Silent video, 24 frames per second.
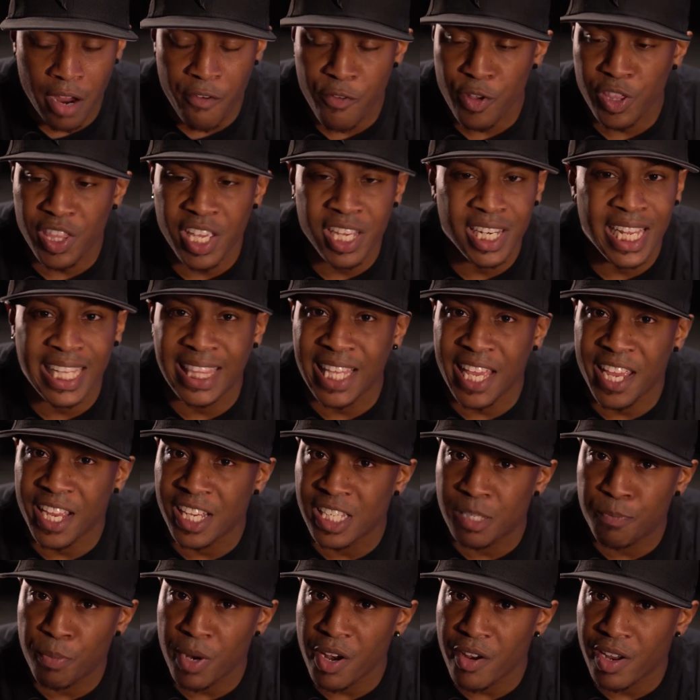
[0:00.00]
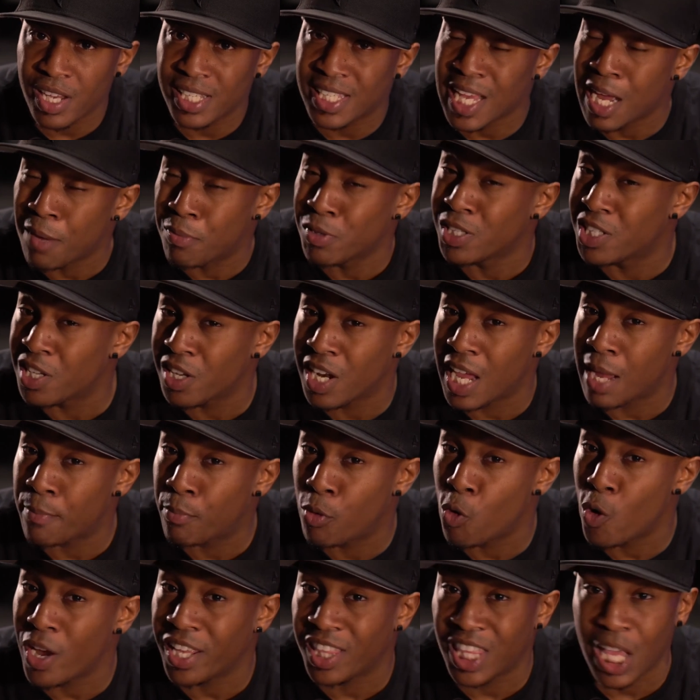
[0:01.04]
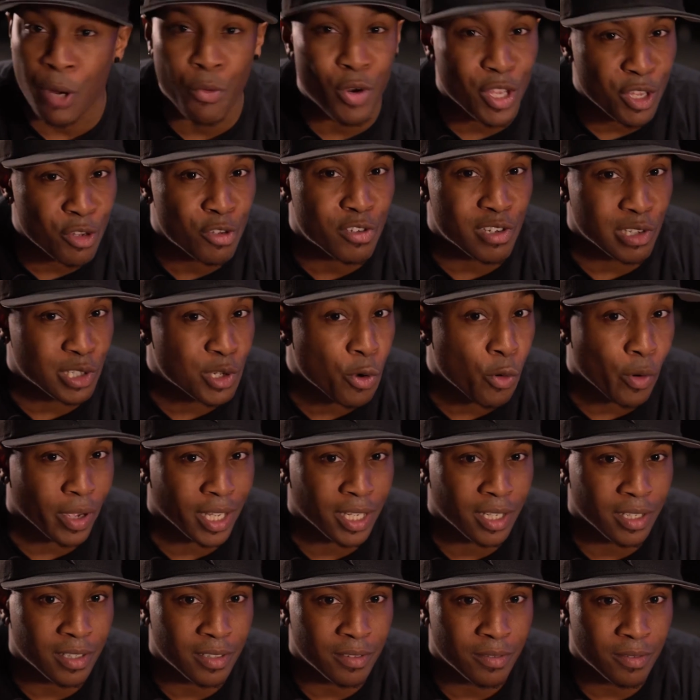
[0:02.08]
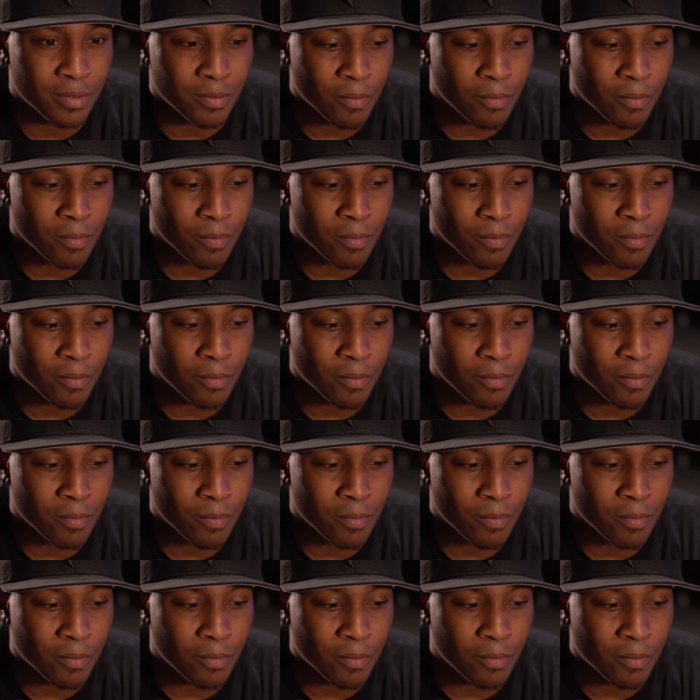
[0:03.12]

Everything that they experienced up until that point, they were used to doing.